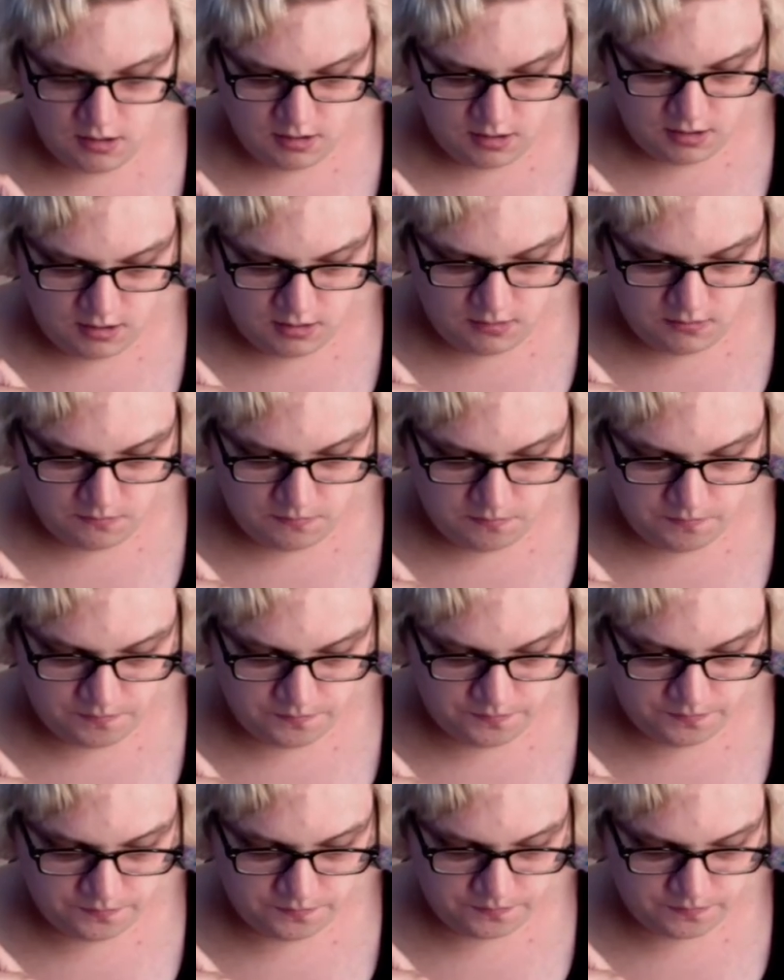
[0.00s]
and
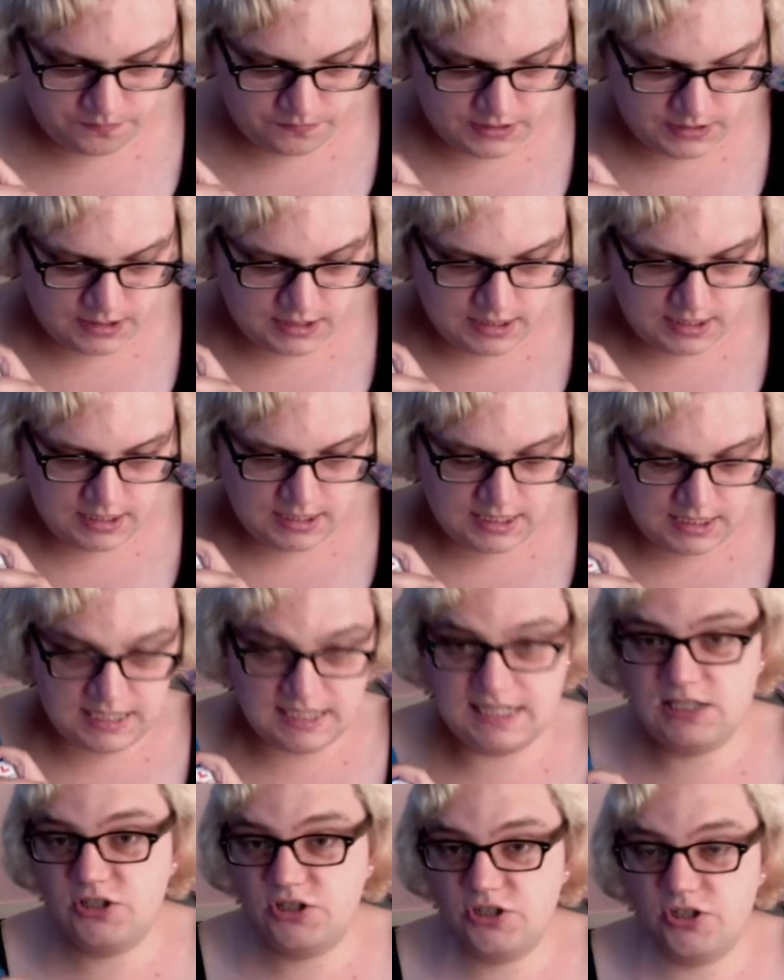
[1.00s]

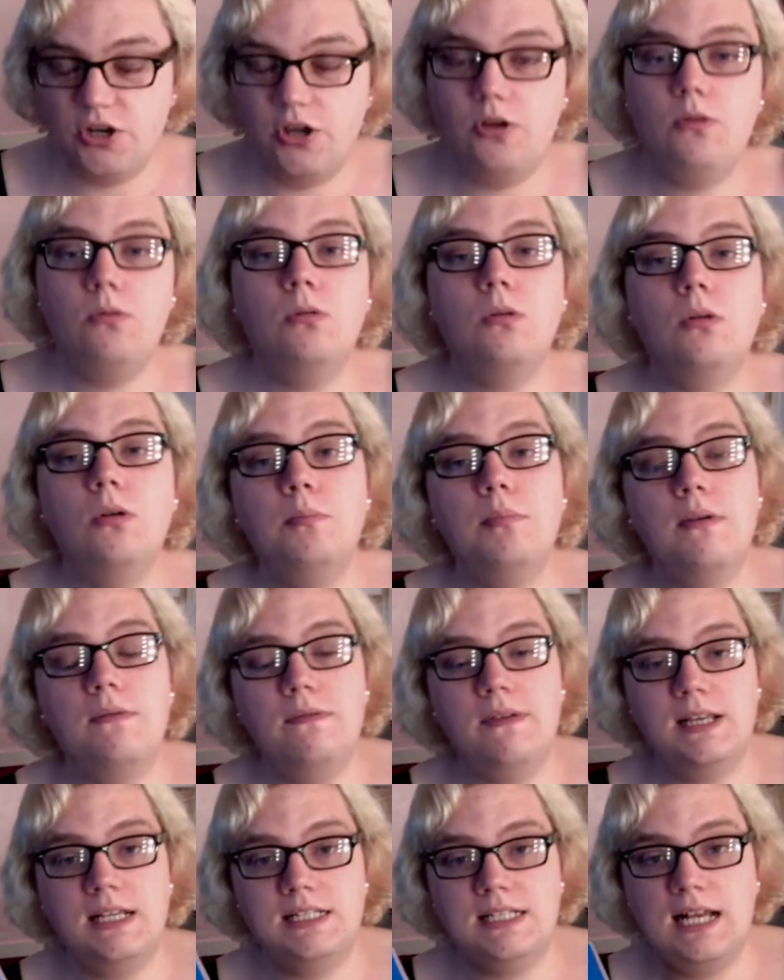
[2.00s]
it's new, but the
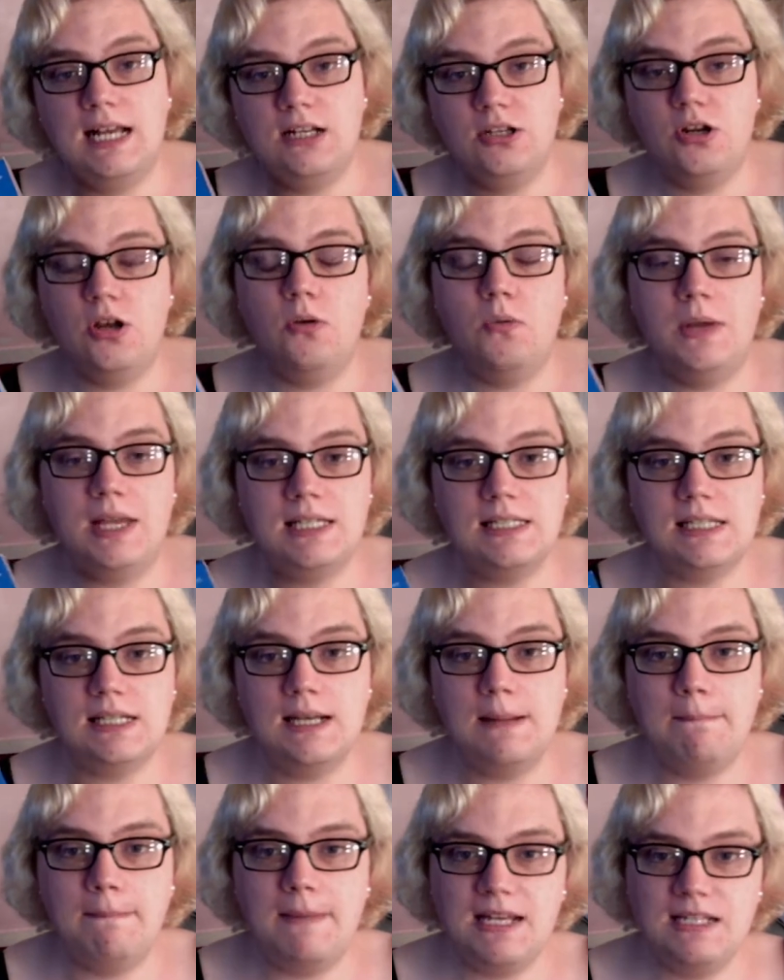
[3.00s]
thing is, I know it's going
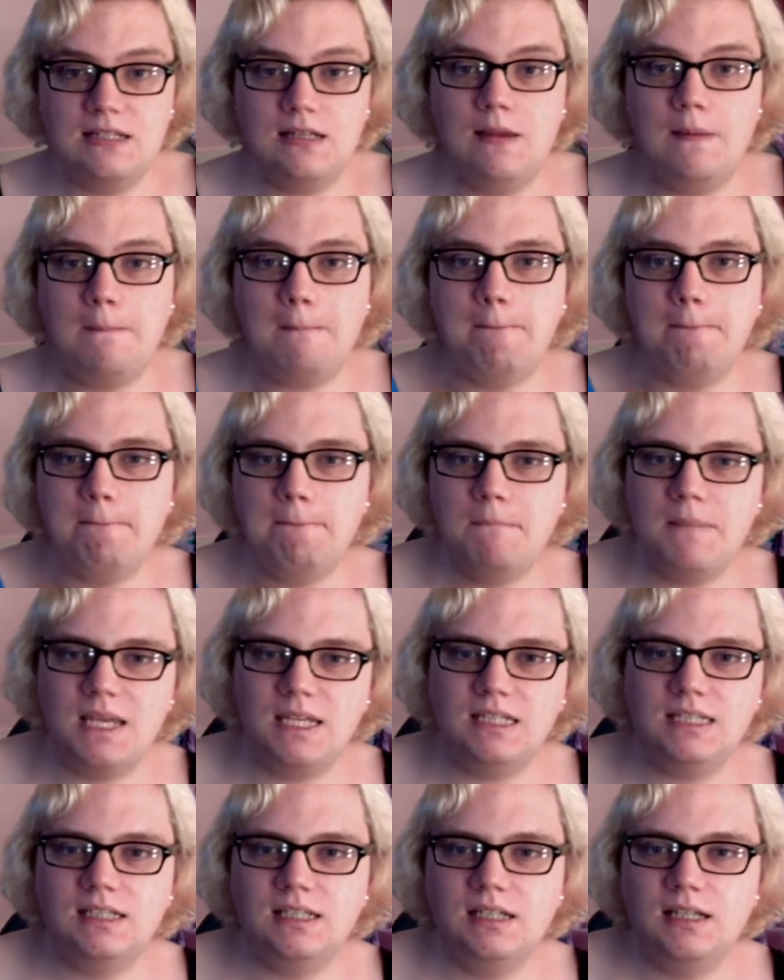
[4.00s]
to better
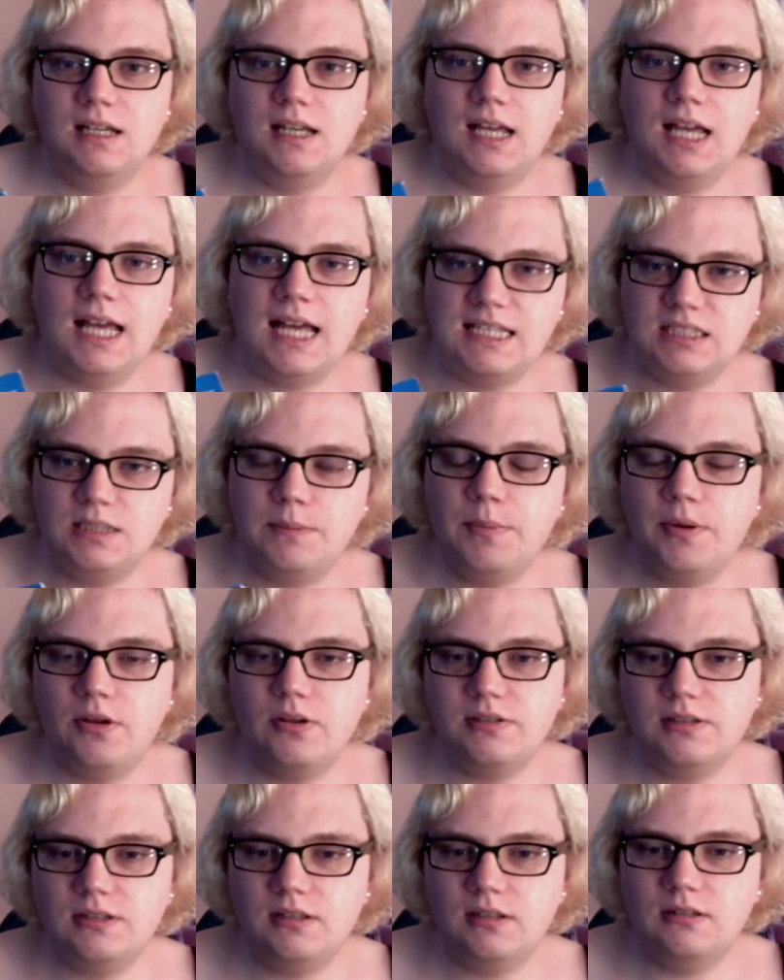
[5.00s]
me as a
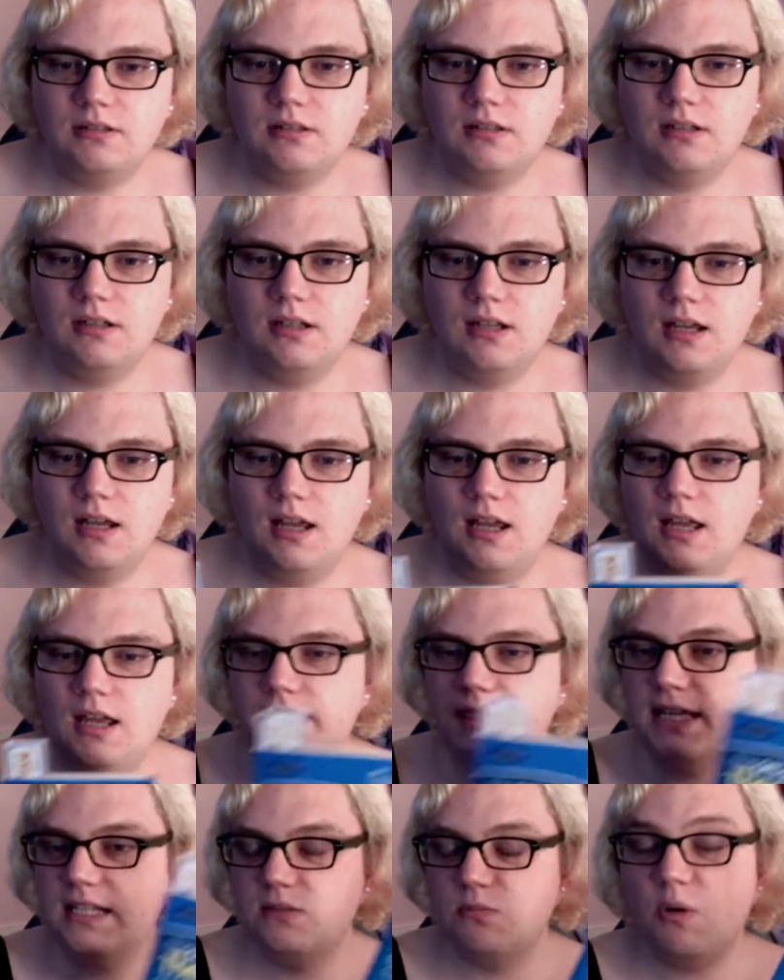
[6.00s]
person.
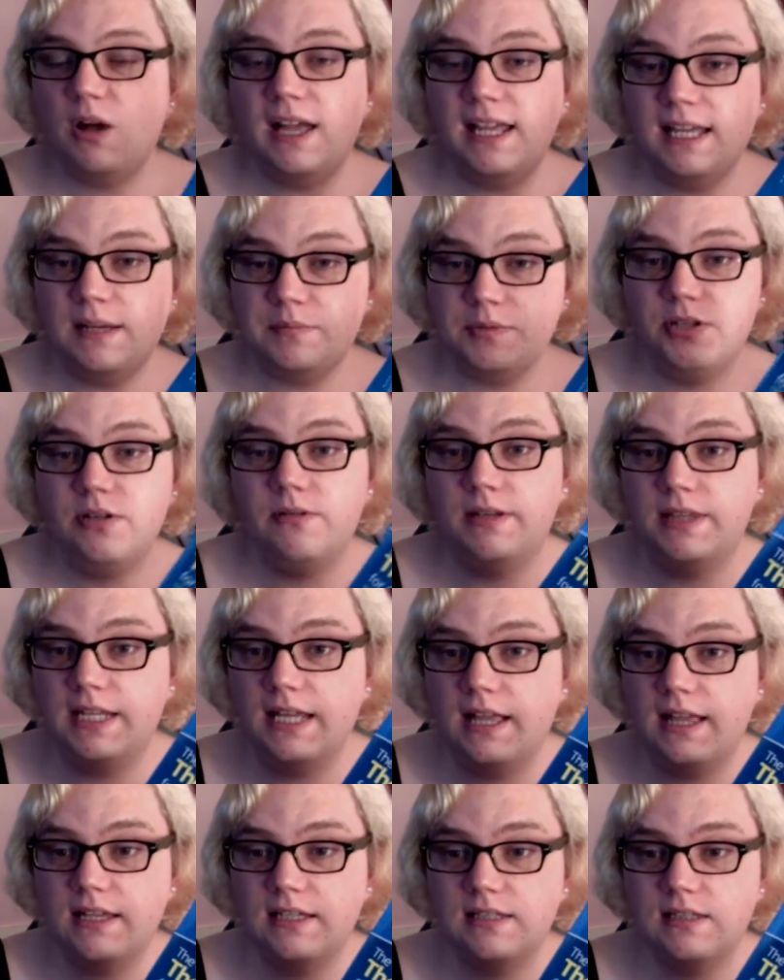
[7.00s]
That's why I'm doing
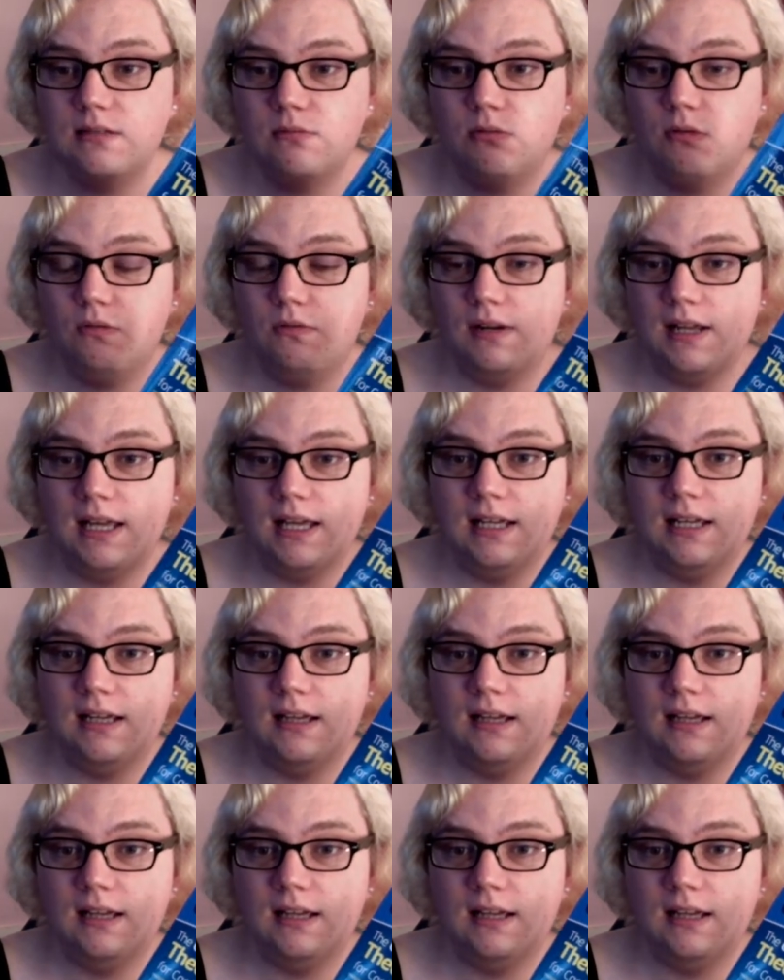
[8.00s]
this roughly.